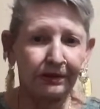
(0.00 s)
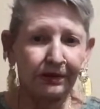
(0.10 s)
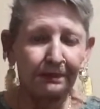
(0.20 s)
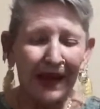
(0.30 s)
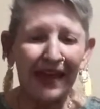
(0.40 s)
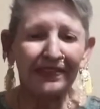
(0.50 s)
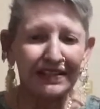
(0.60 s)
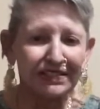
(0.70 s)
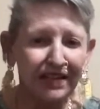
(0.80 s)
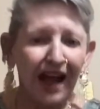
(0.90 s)
The path
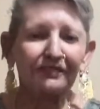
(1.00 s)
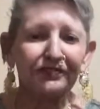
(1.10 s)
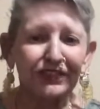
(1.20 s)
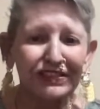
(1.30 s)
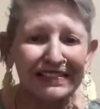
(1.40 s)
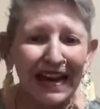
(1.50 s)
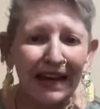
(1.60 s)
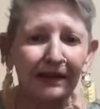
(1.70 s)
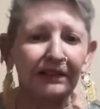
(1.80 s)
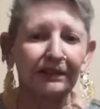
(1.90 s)
is not for
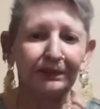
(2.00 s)
sale.